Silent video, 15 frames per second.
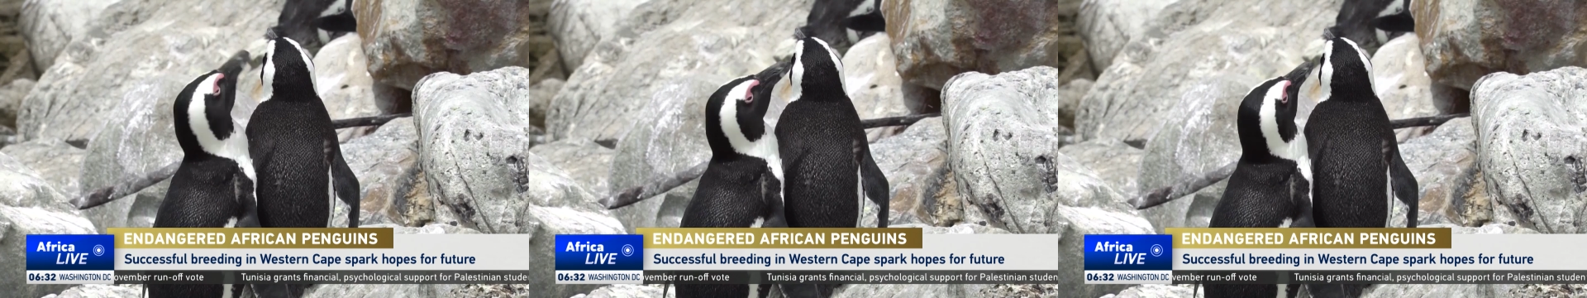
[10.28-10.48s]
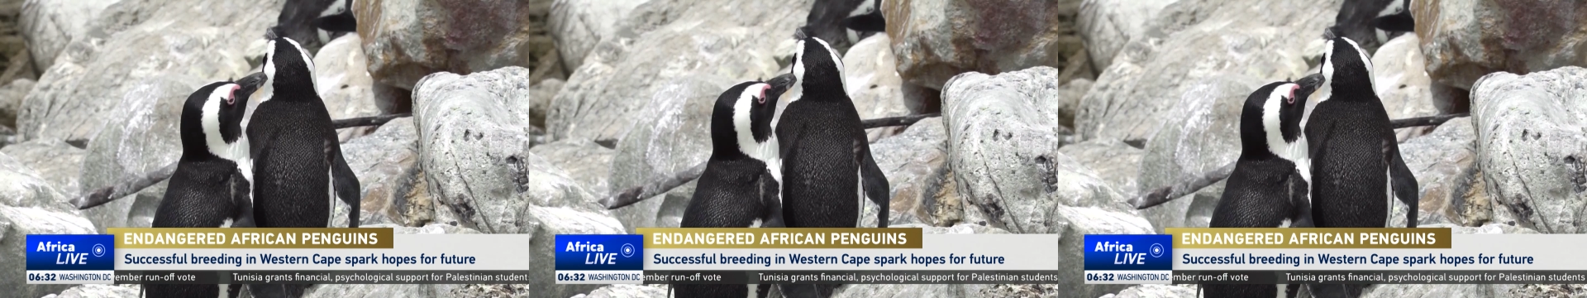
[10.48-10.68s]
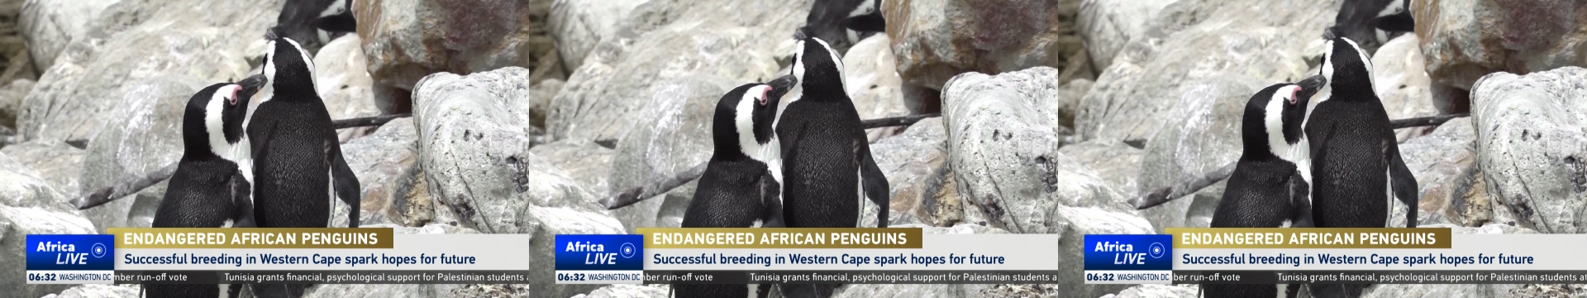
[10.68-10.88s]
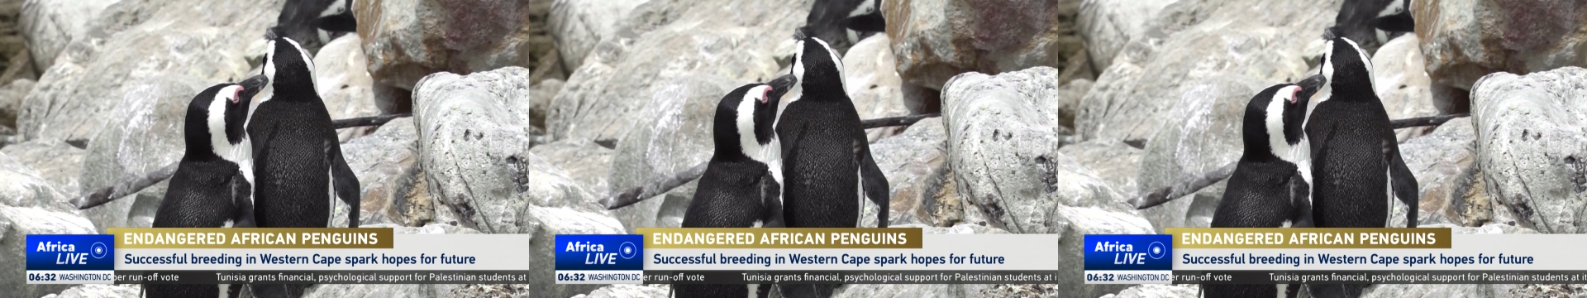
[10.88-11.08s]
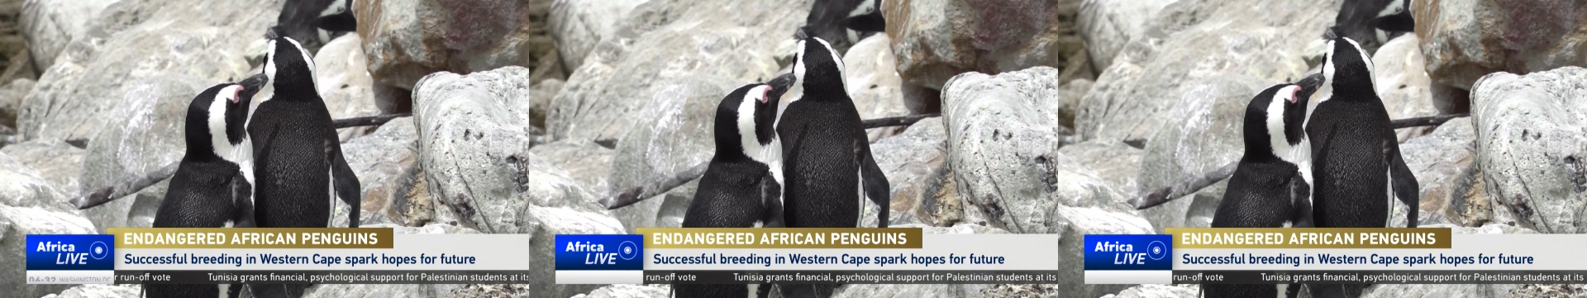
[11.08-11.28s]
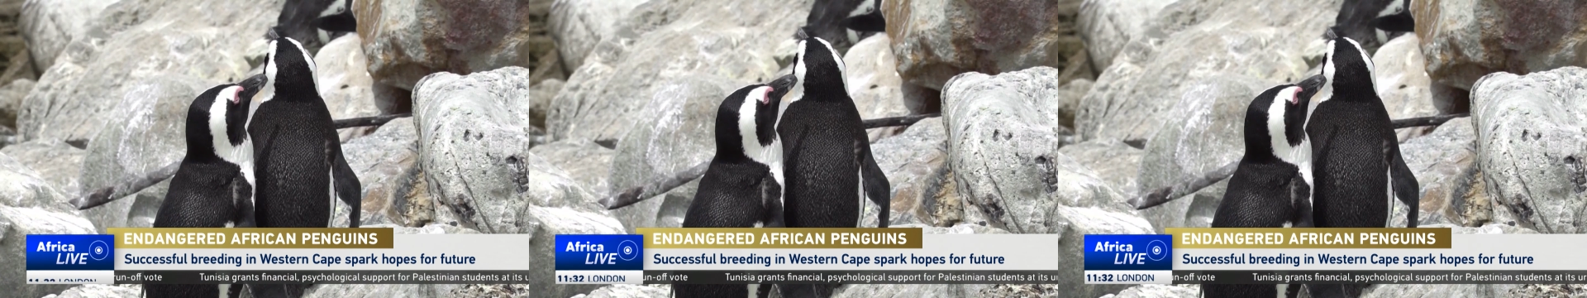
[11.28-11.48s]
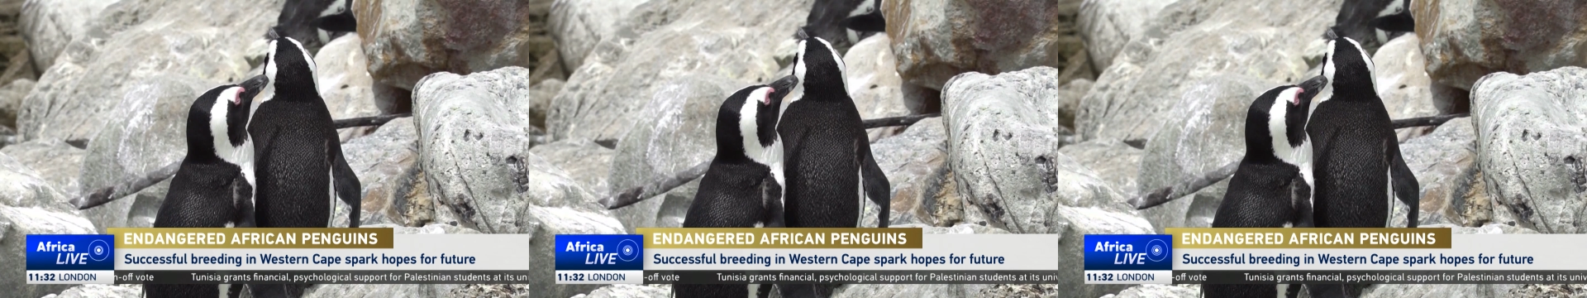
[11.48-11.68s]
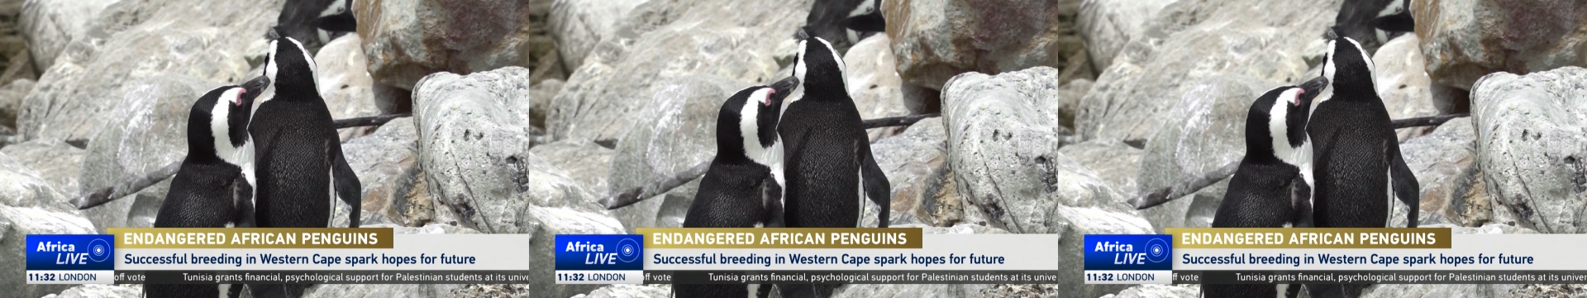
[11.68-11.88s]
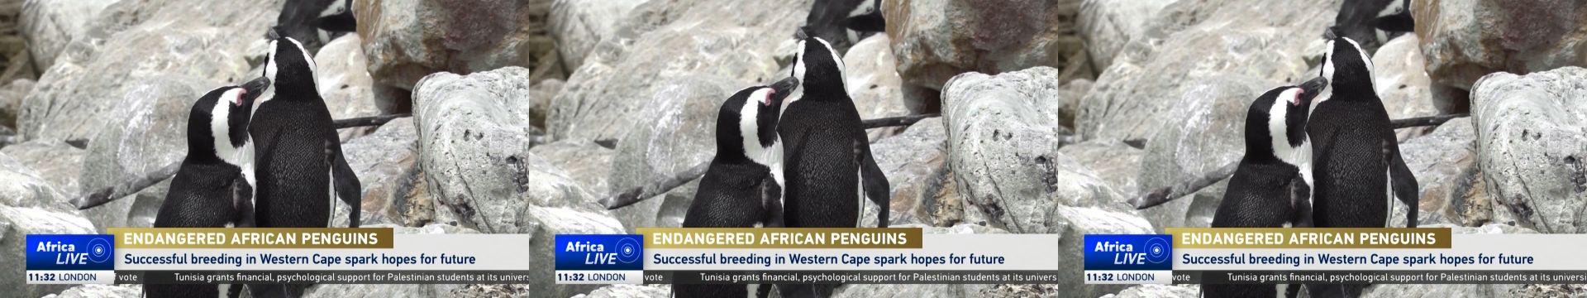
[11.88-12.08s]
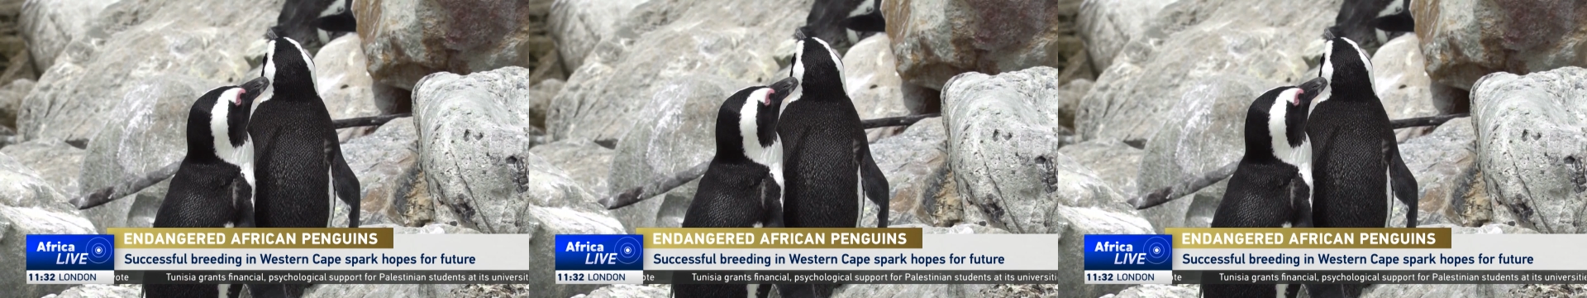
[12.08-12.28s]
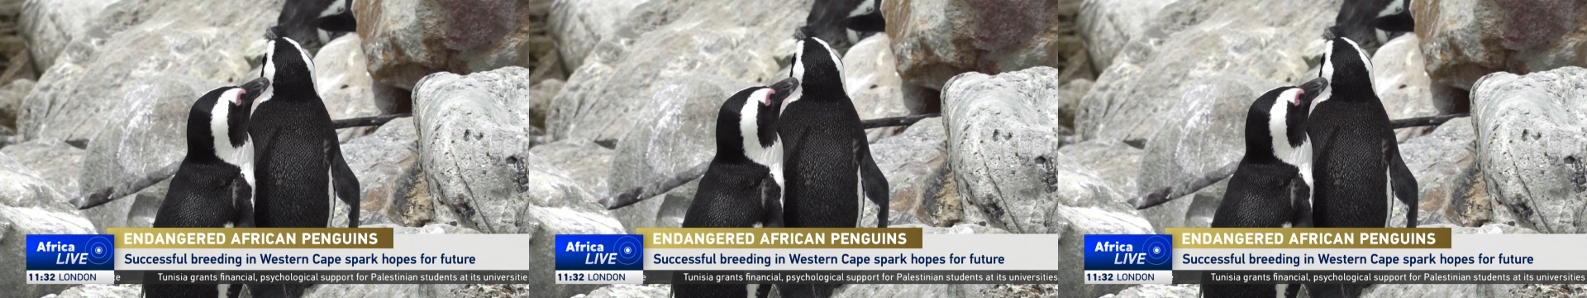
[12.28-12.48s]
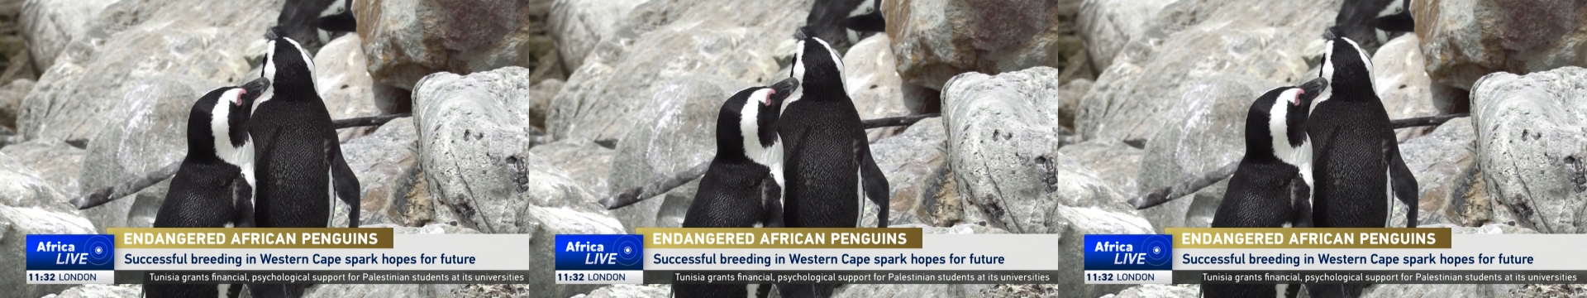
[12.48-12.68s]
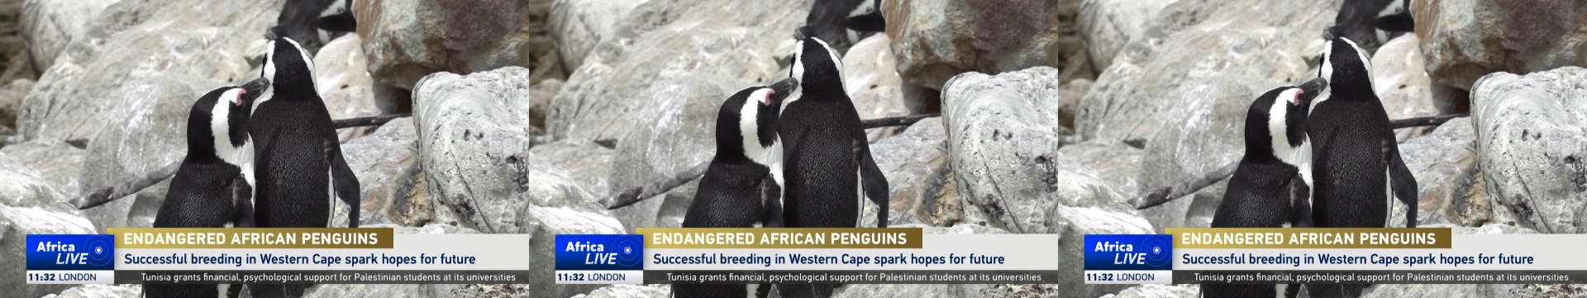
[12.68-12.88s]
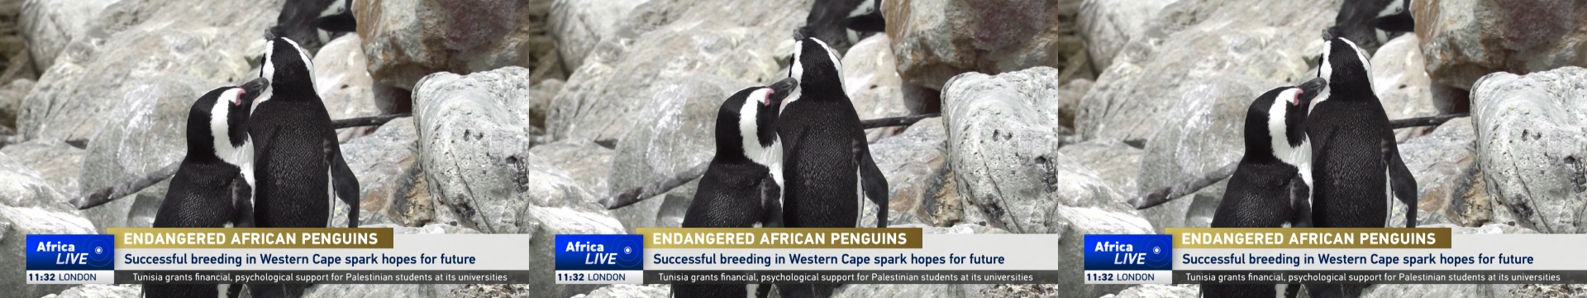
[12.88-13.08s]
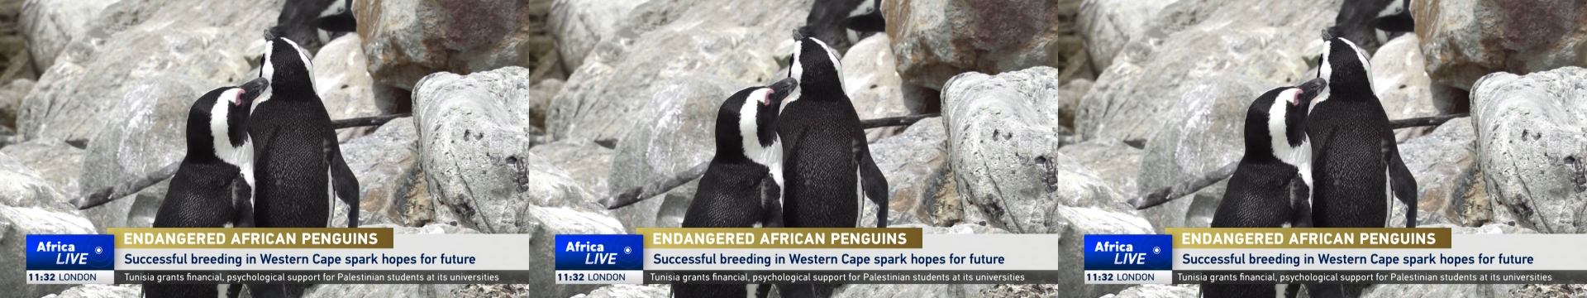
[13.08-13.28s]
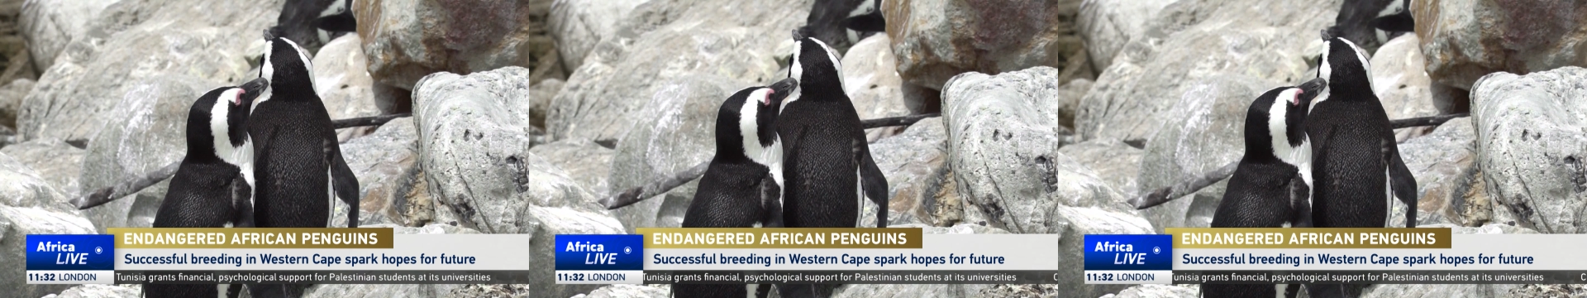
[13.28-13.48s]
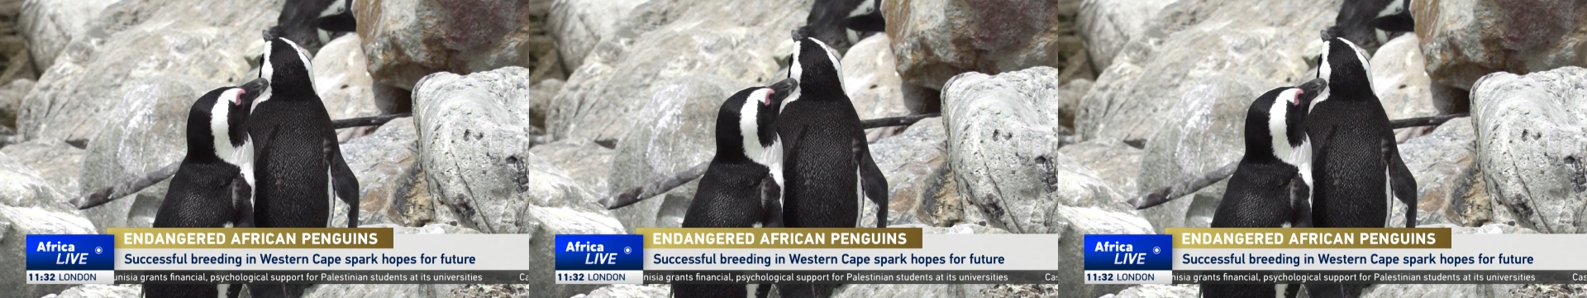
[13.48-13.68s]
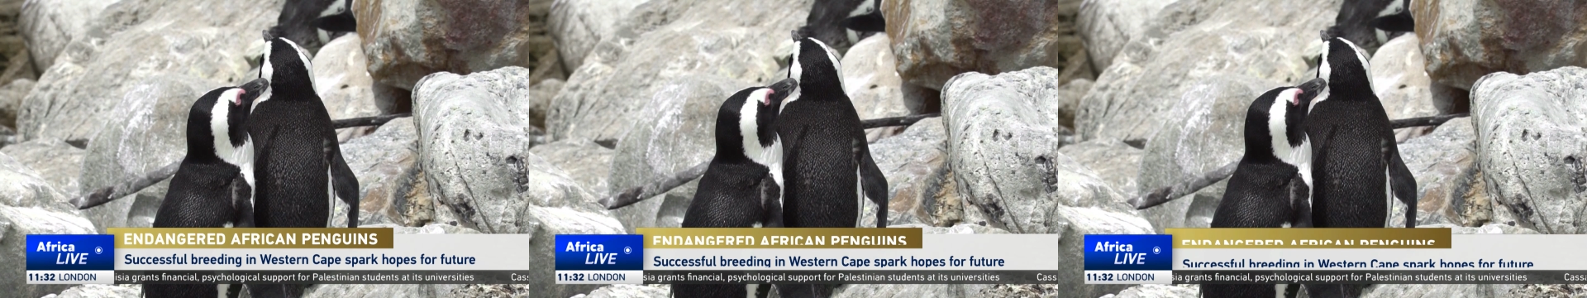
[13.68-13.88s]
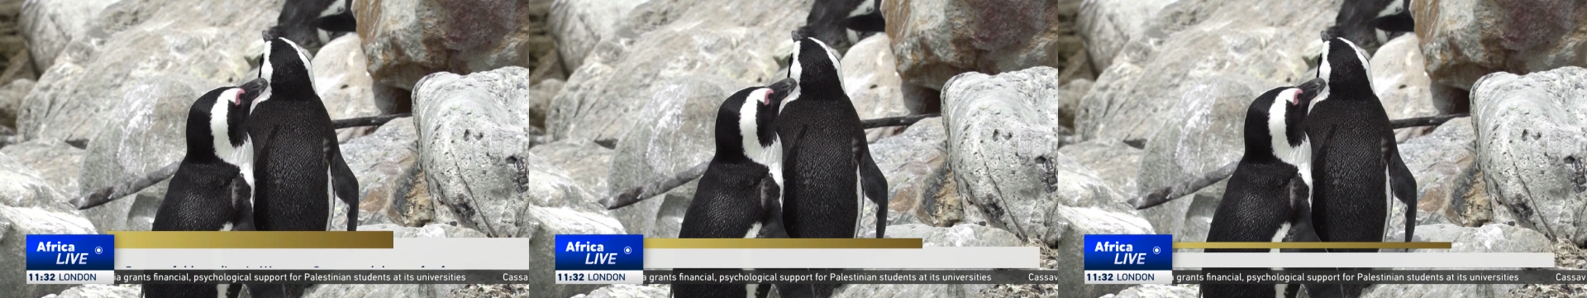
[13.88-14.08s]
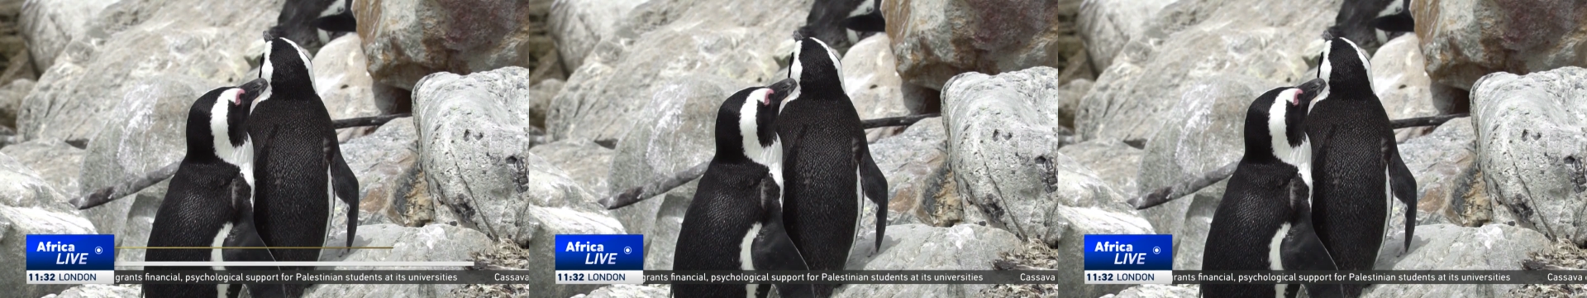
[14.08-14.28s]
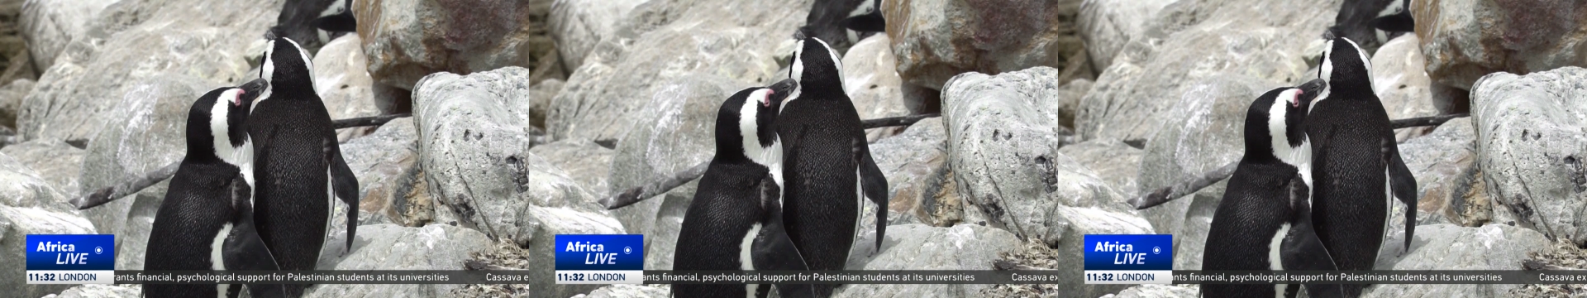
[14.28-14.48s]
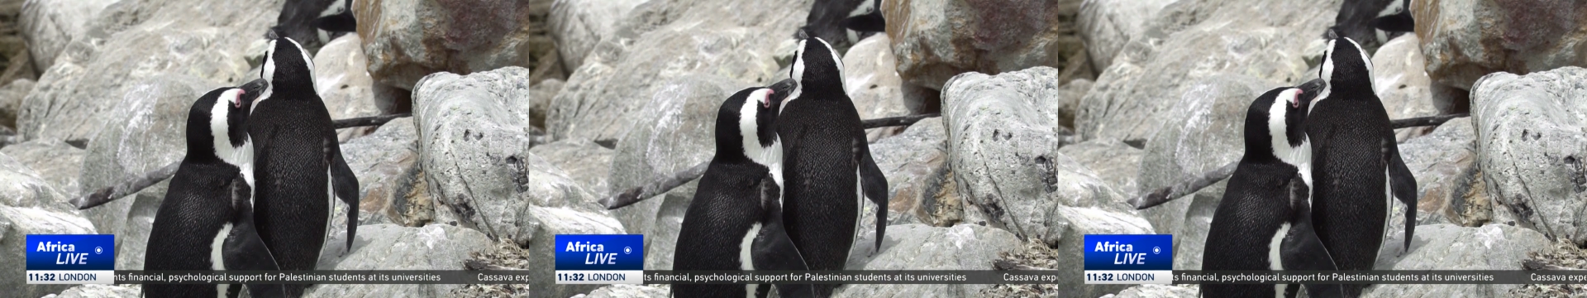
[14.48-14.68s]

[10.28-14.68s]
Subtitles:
No face is visible, so there are no lips to read.